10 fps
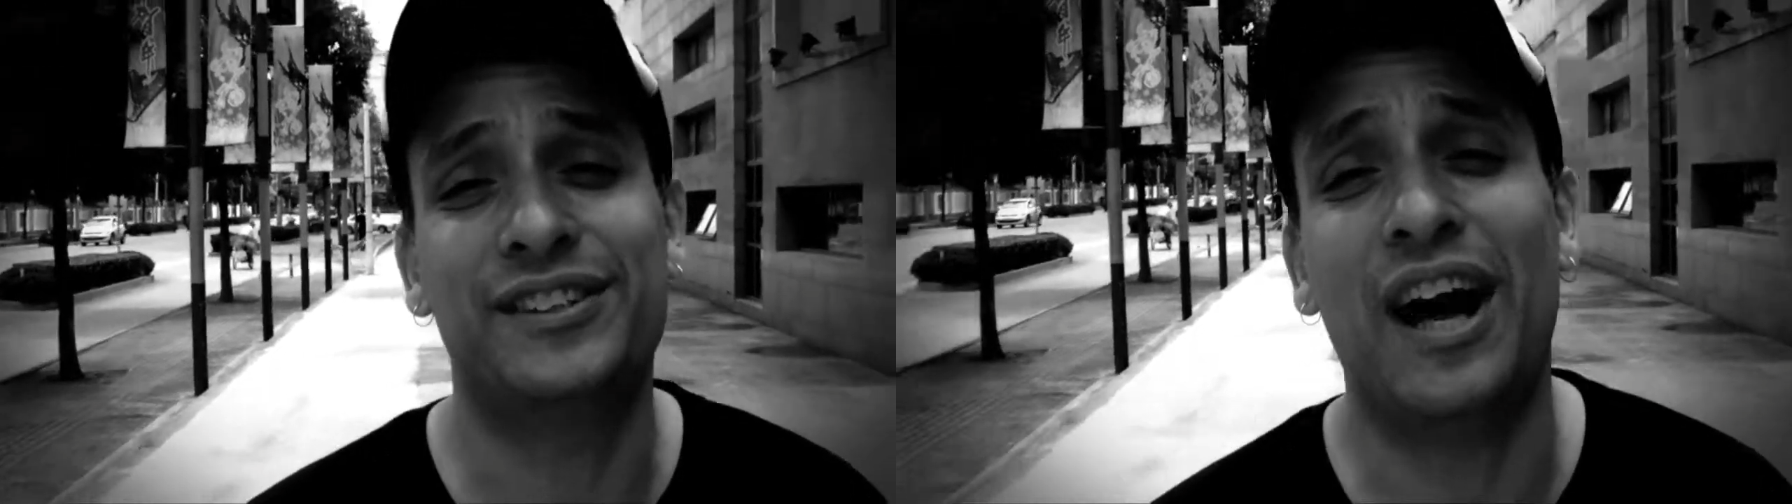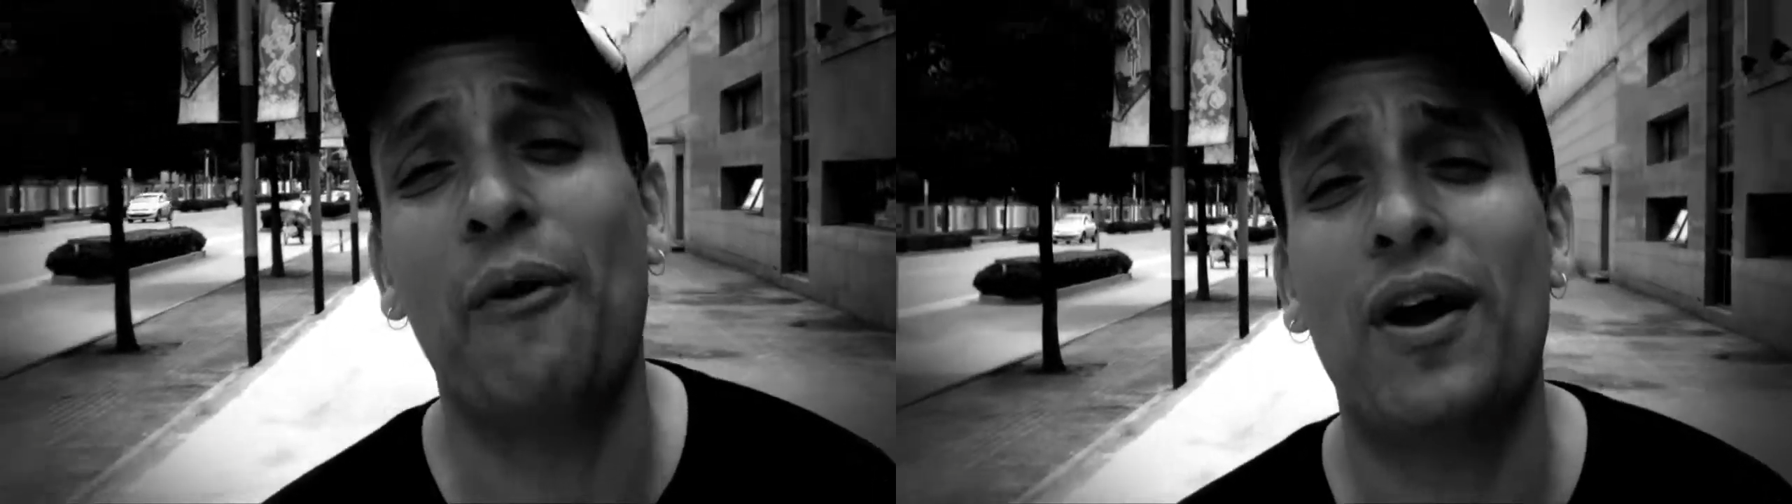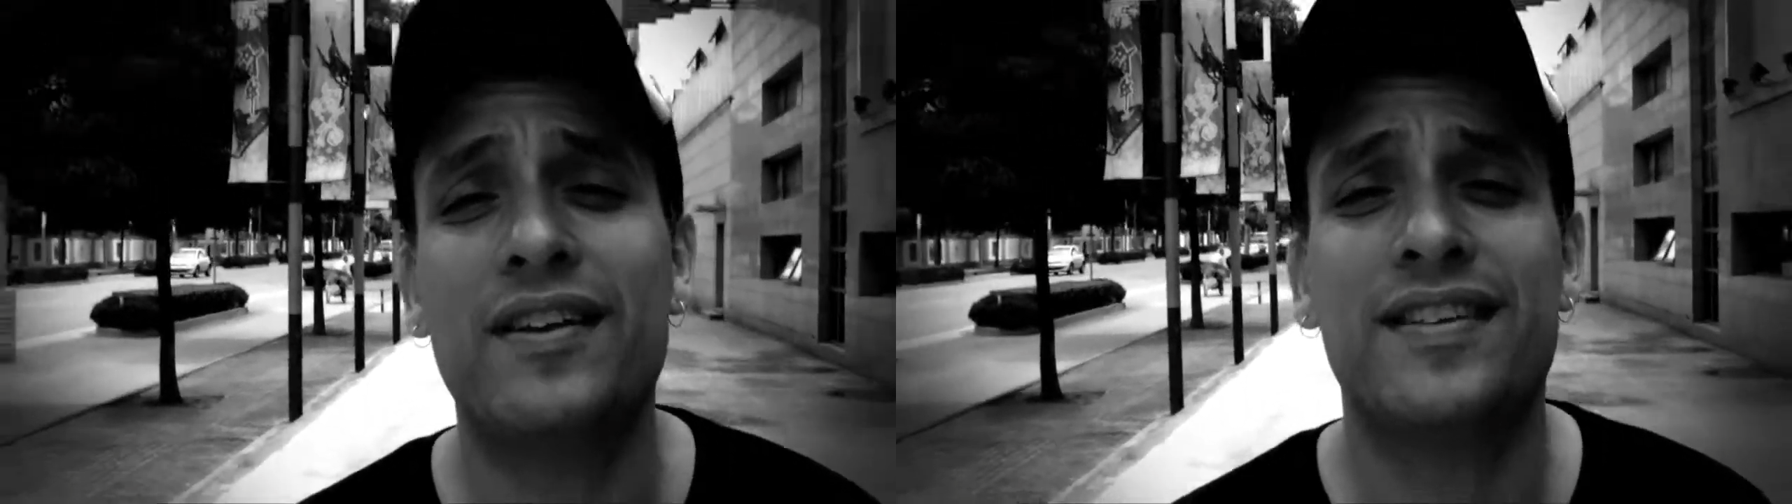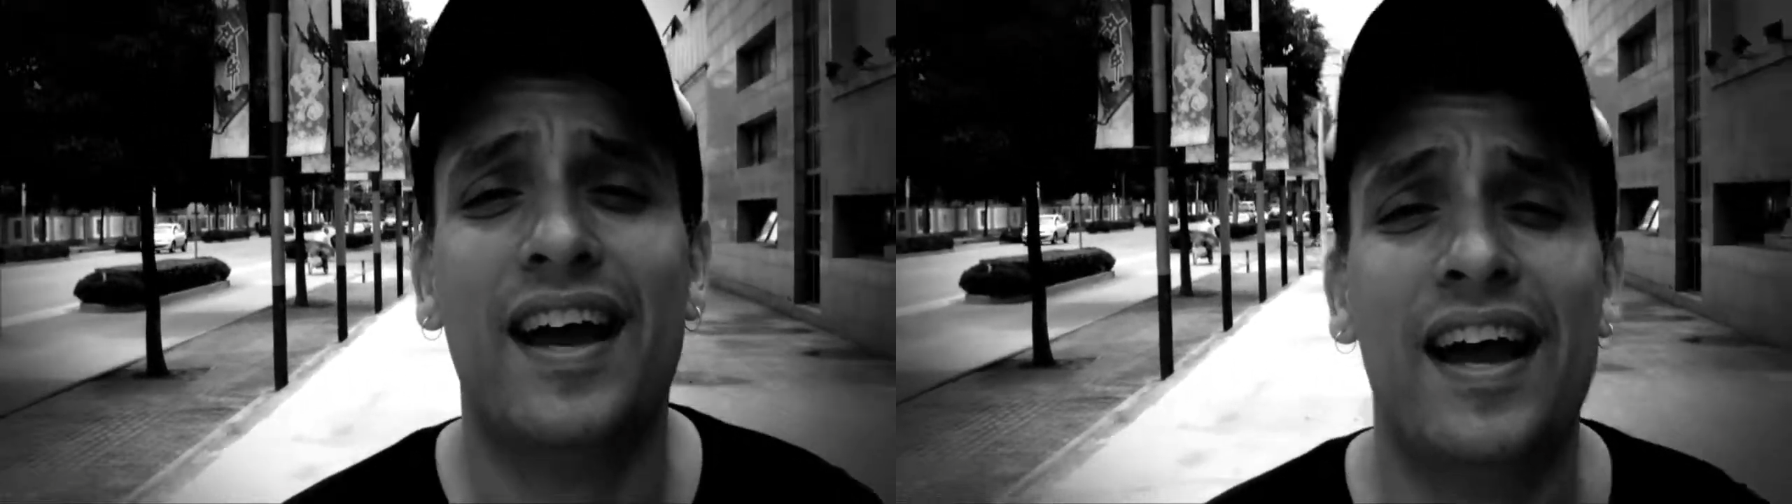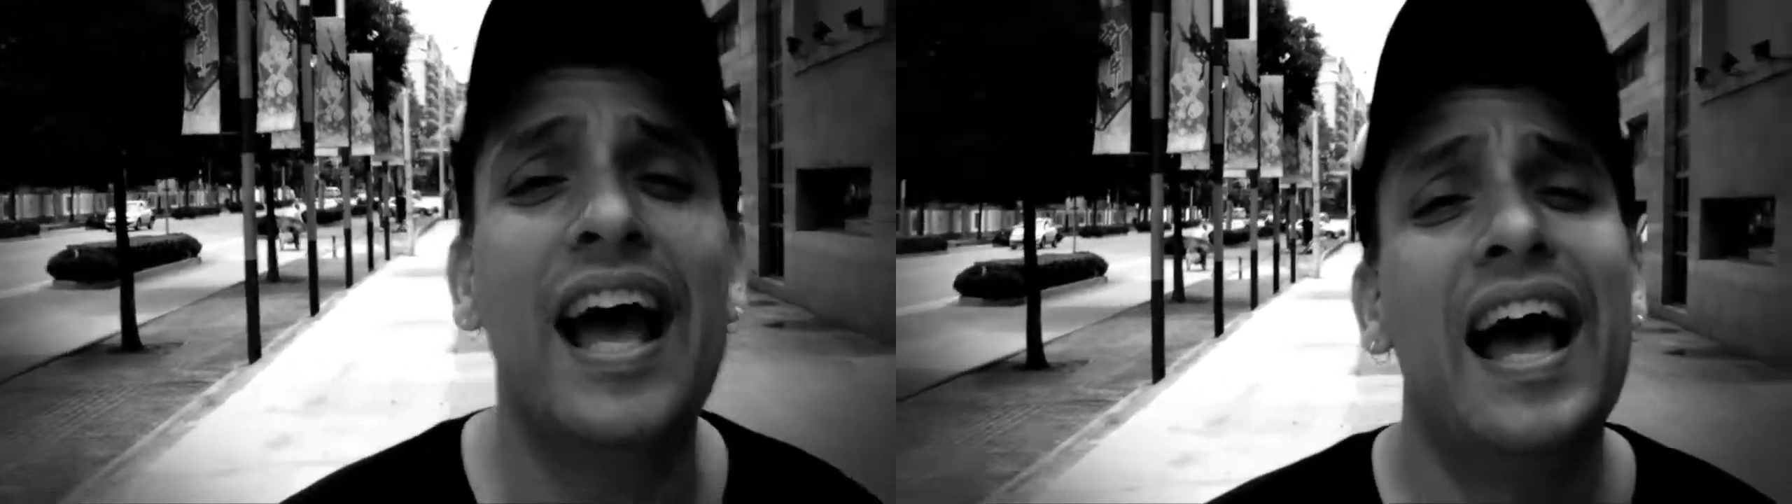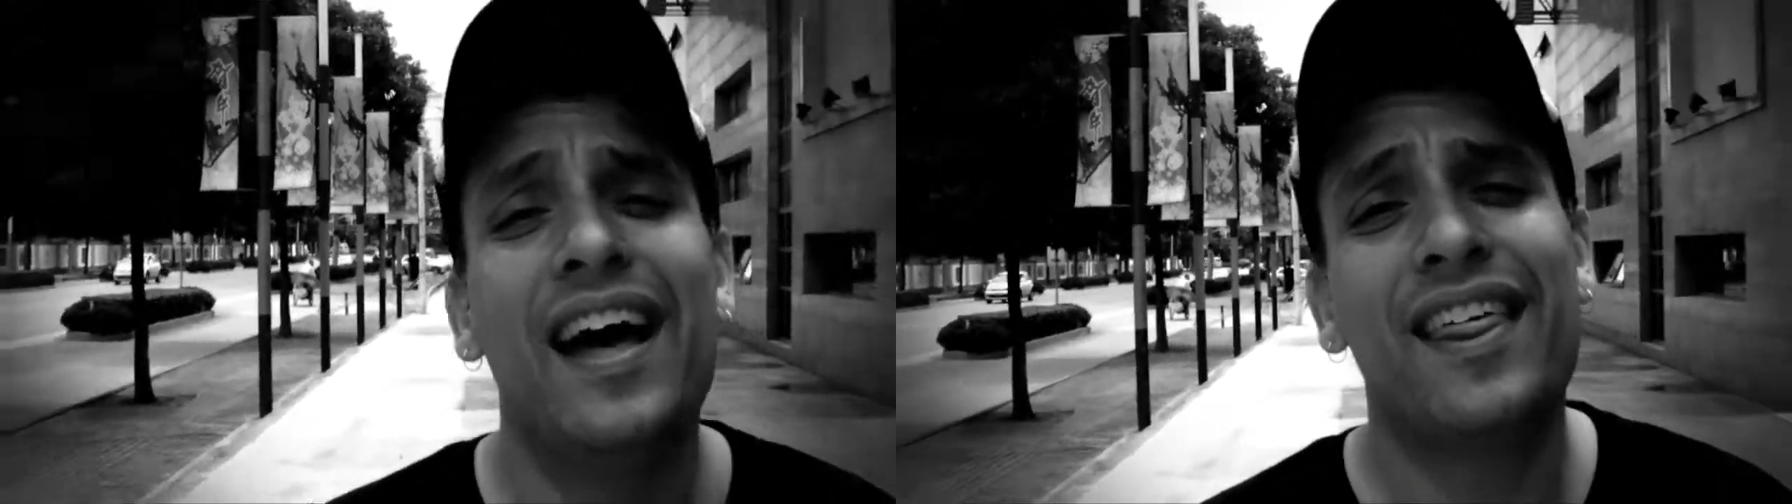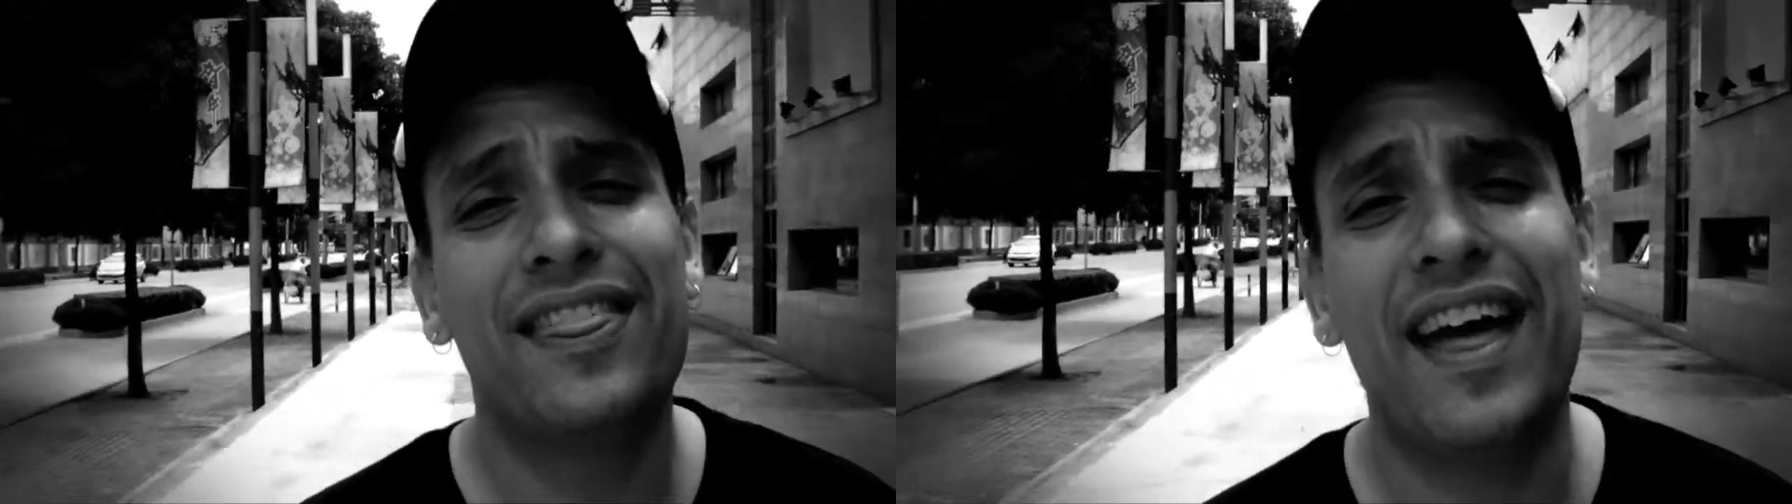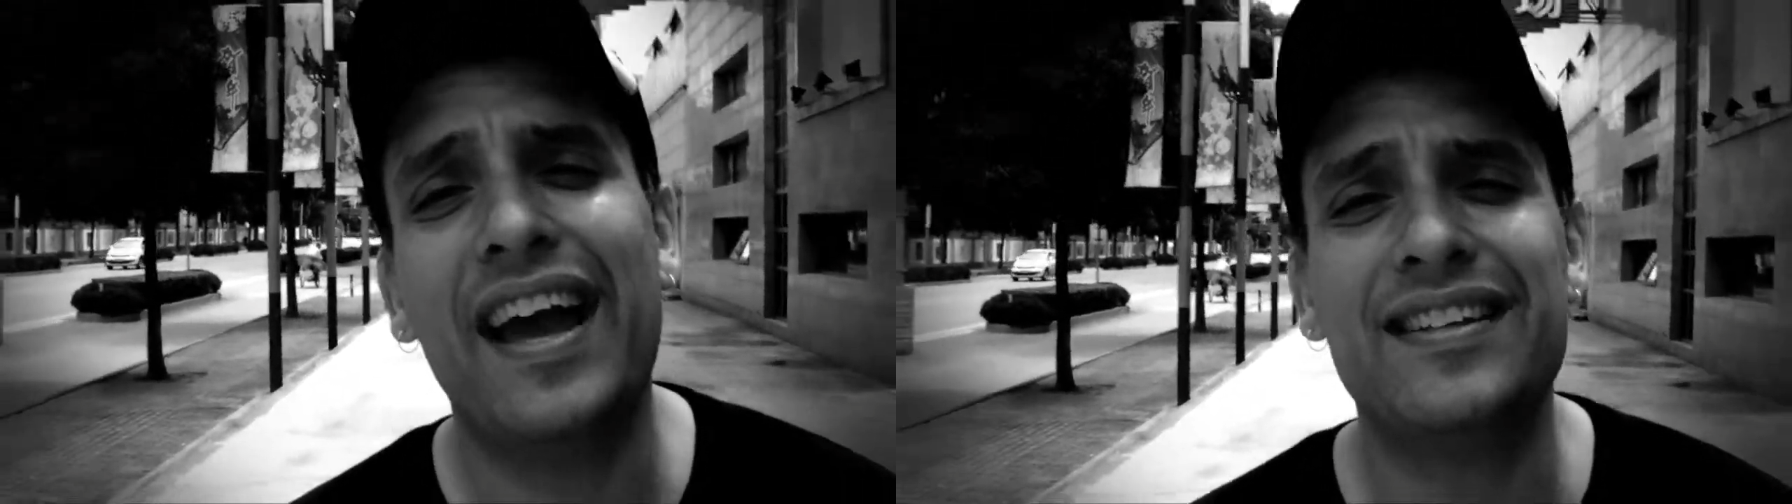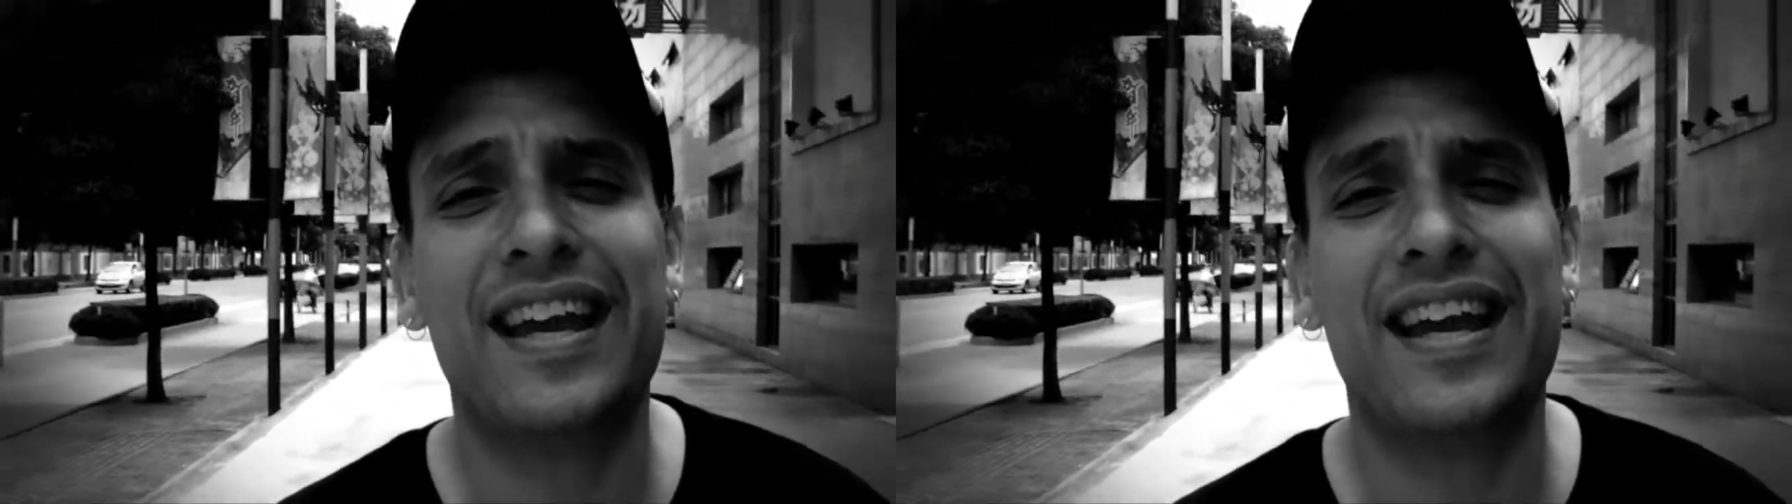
So I wanna say thanks